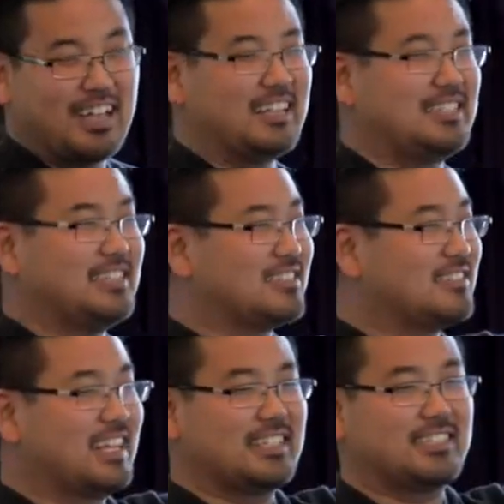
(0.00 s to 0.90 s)
It's easier
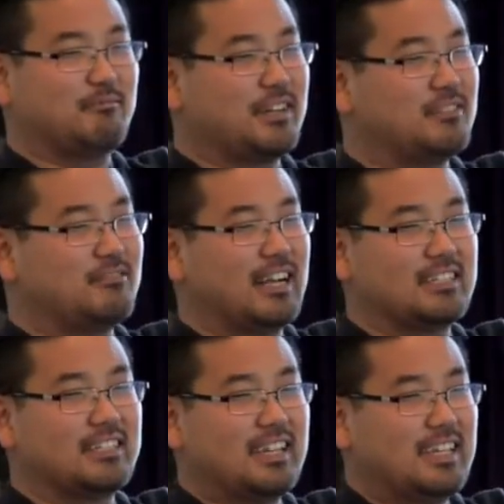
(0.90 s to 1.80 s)
to get someone who
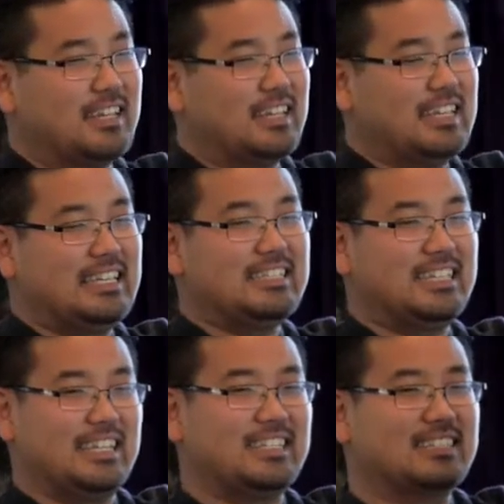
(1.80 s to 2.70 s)
has
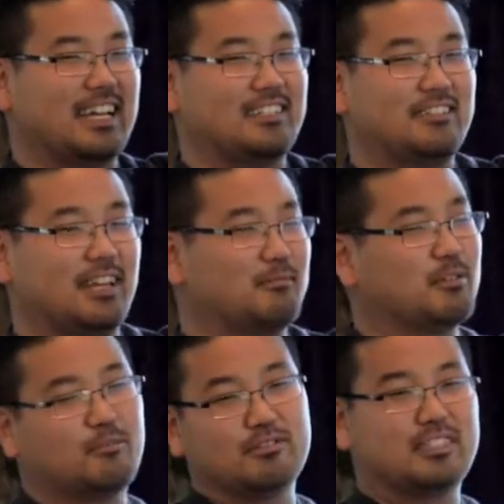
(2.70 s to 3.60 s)
easy insight to them,
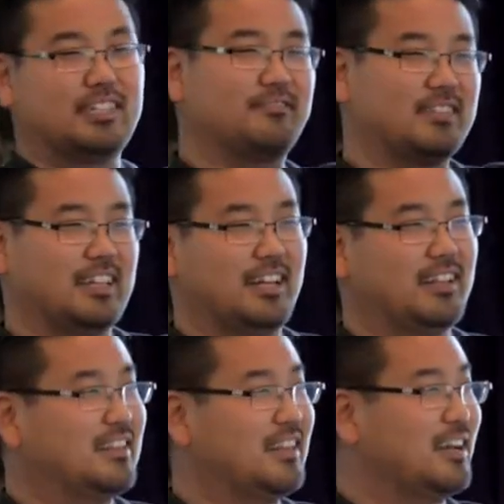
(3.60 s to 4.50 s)
someone who's different
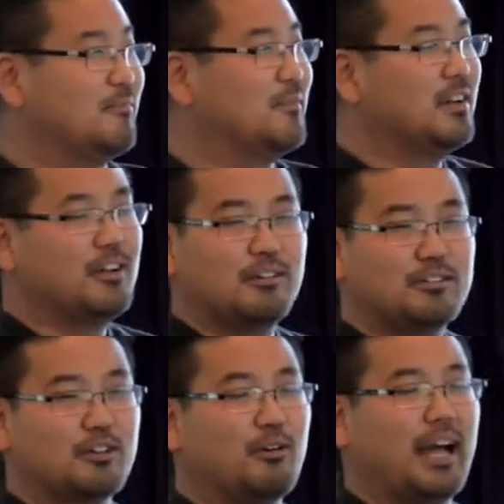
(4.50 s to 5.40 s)
than them.
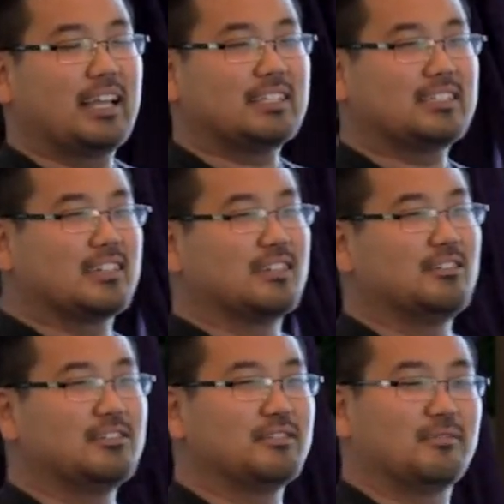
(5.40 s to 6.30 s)
So I guess the
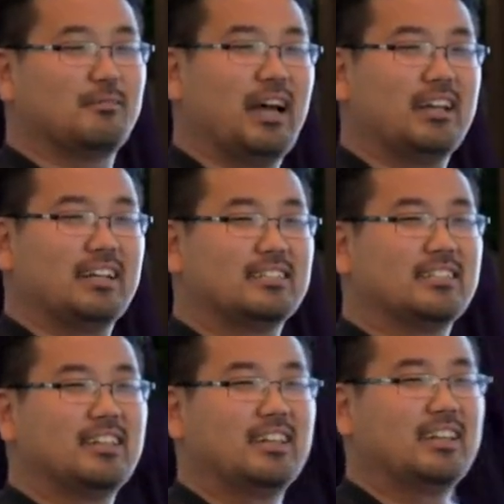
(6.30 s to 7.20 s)
conclusion from that
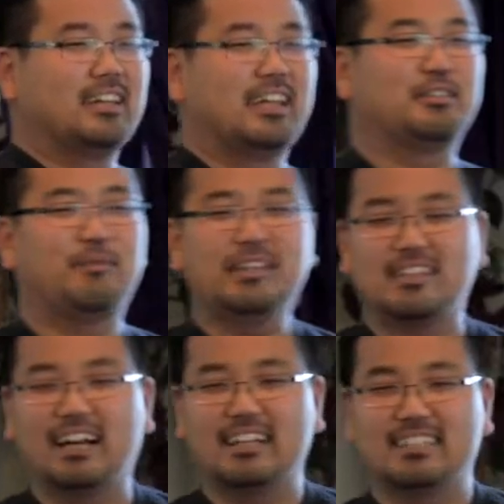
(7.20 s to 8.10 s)
is, it depends
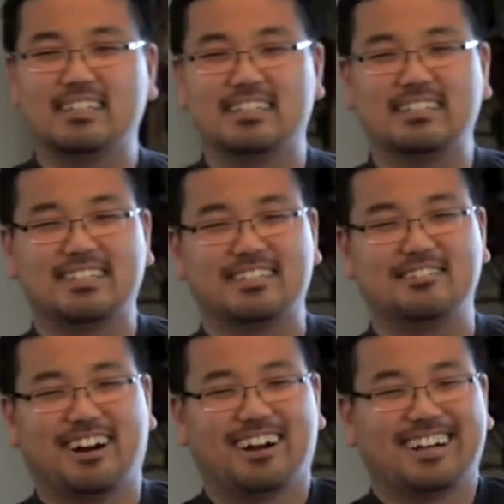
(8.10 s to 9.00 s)
on how idealistic
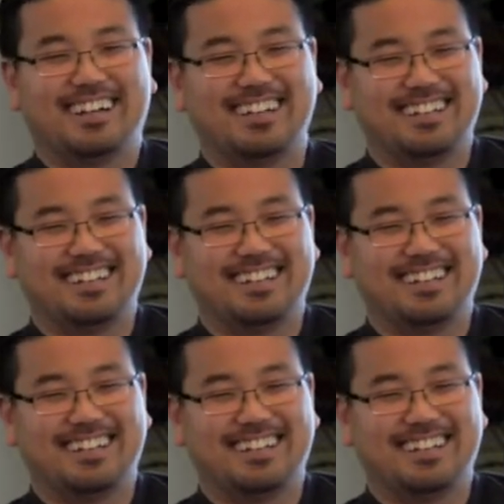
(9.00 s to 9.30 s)
you are.